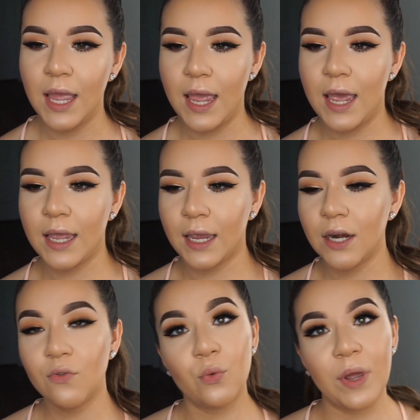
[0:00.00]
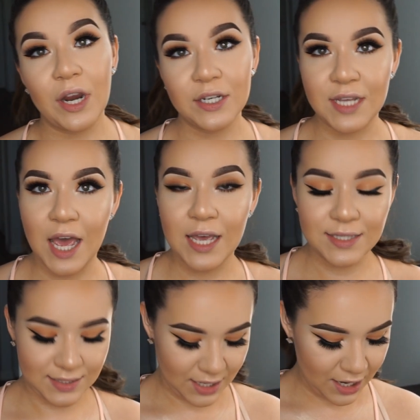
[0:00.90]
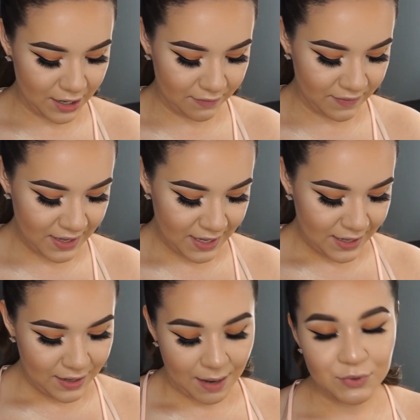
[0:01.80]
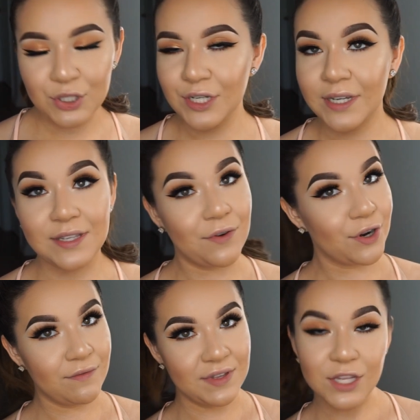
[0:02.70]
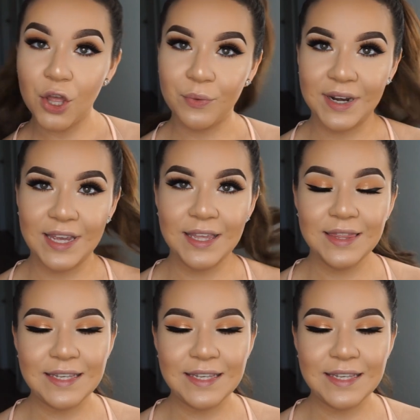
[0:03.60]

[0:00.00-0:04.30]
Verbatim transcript: and kind of a wear test of I'm sure you guys have heard of this already.